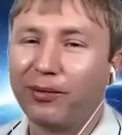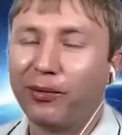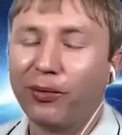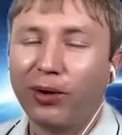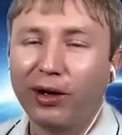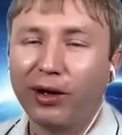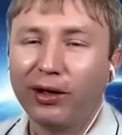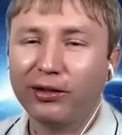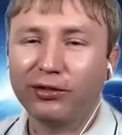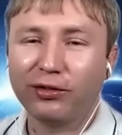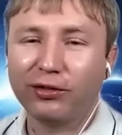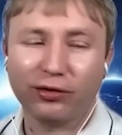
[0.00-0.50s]

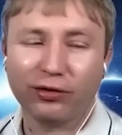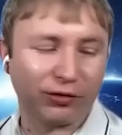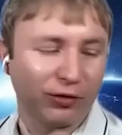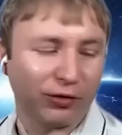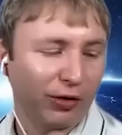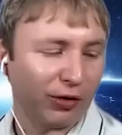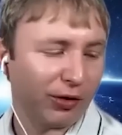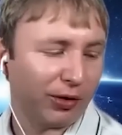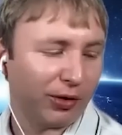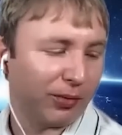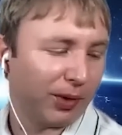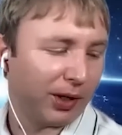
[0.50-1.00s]
what is the
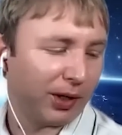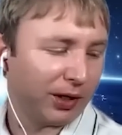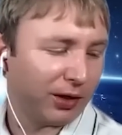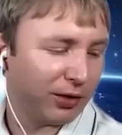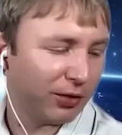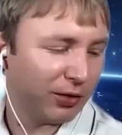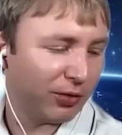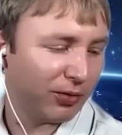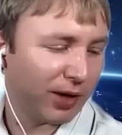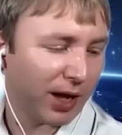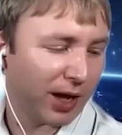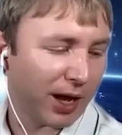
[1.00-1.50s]
story with
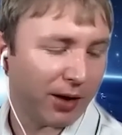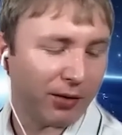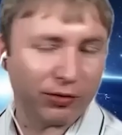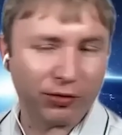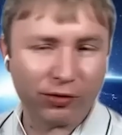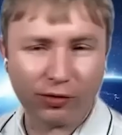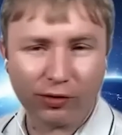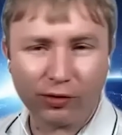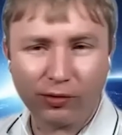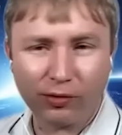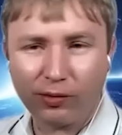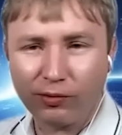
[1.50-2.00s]
you now?
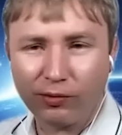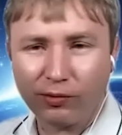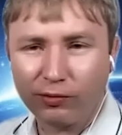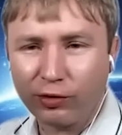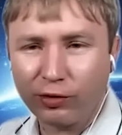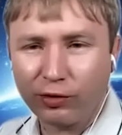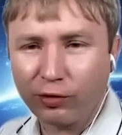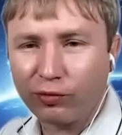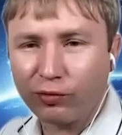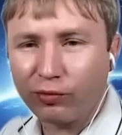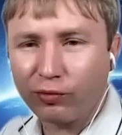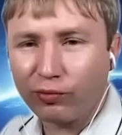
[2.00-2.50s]
You're
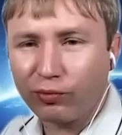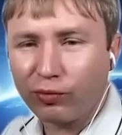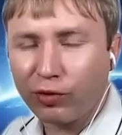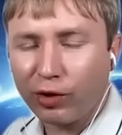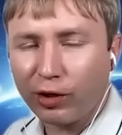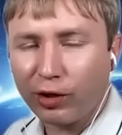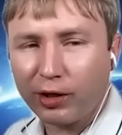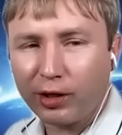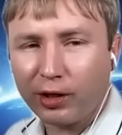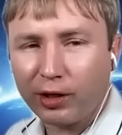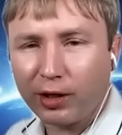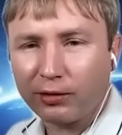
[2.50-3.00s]
you're
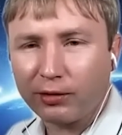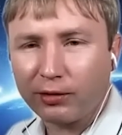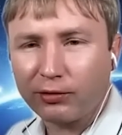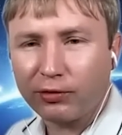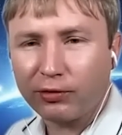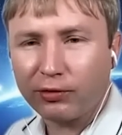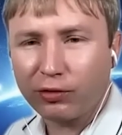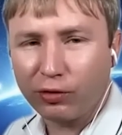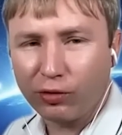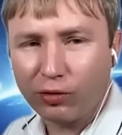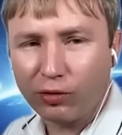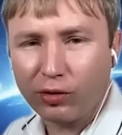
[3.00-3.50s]
running a
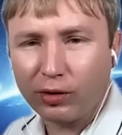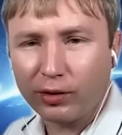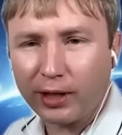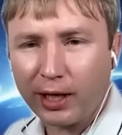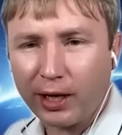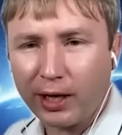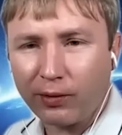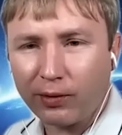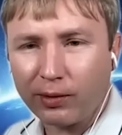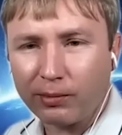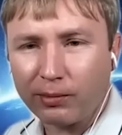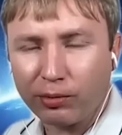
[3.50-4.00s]
school
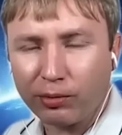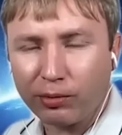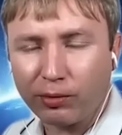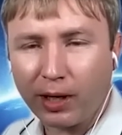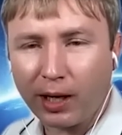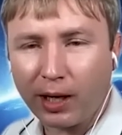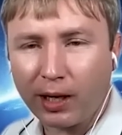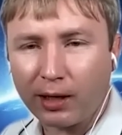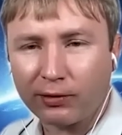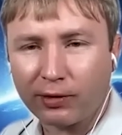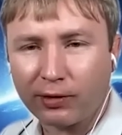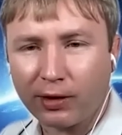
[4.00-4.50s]
now in
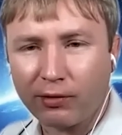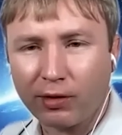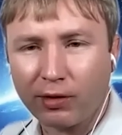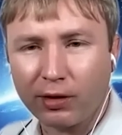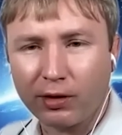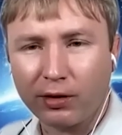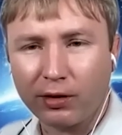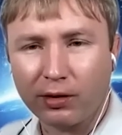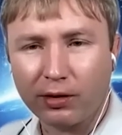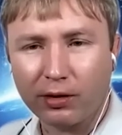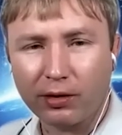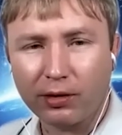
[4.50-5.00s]
Phuket, is that
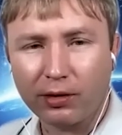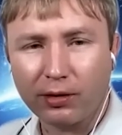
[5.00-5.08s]
right?